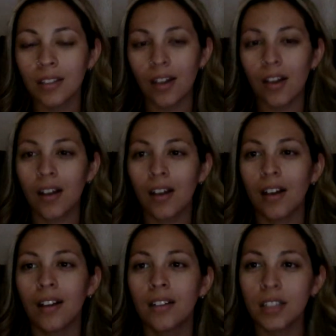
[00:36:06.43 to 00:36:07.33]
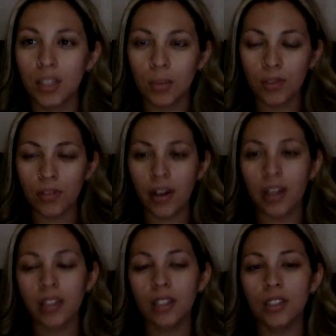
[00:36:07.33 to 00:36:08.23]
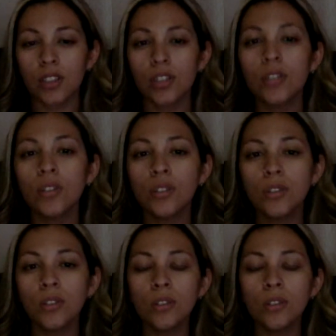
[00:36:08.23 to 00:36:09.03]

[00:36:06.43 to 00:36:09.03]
Aw, it's almost Friday here too.